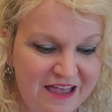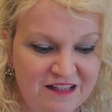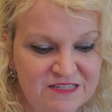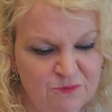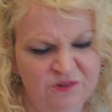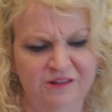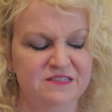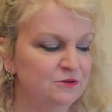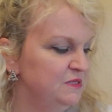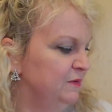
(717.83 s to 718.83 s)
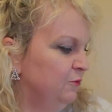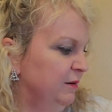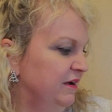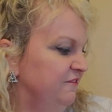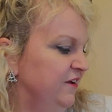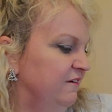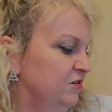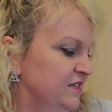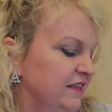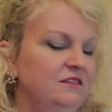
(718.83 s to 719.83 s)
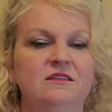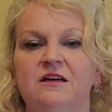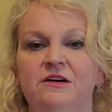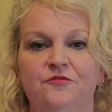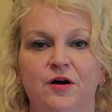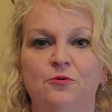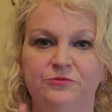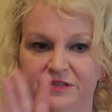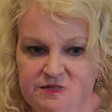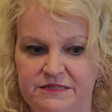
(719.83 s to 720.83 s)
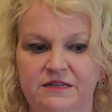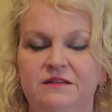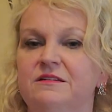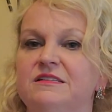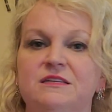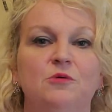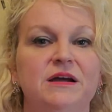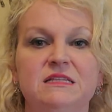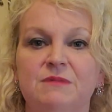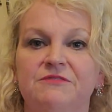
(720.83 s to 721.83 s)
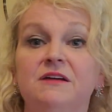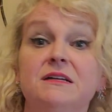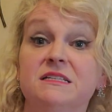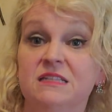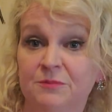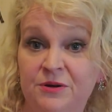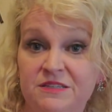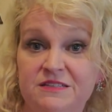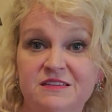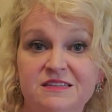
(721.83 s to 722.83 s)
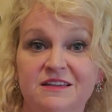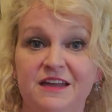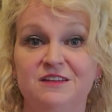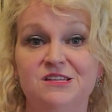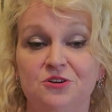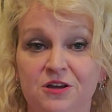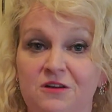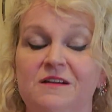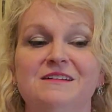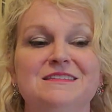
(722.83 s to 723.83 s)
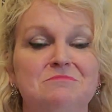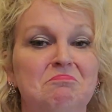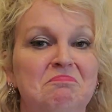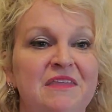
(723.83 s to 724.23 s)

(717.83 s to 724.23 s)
Alice in Wonderland's always been one of my favorites. I love old Disney. Snow White's my favorite Disney princess, in case you're curious.